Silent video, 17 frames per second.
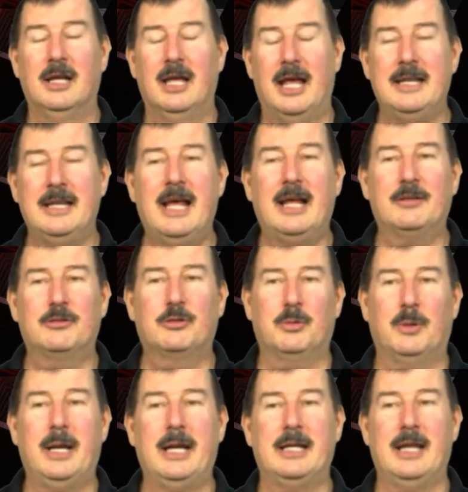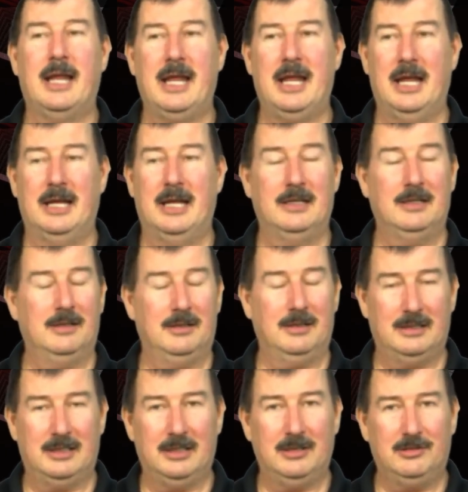And that's great. And
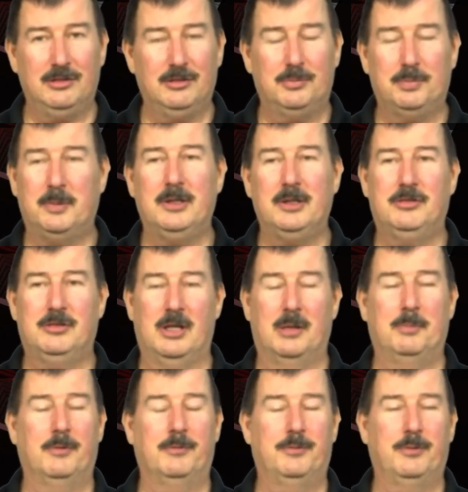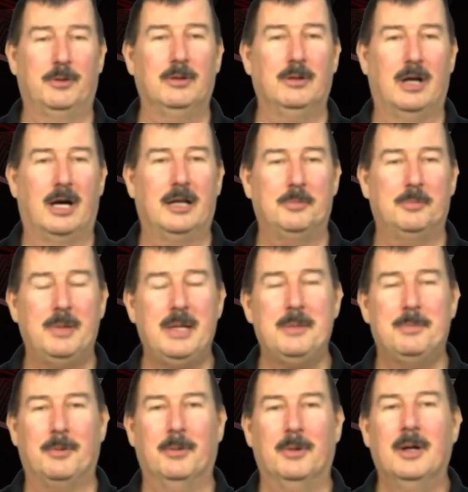this is pretty simple for a lot of
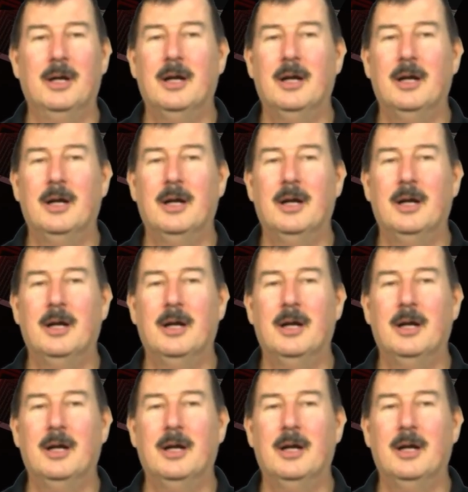people.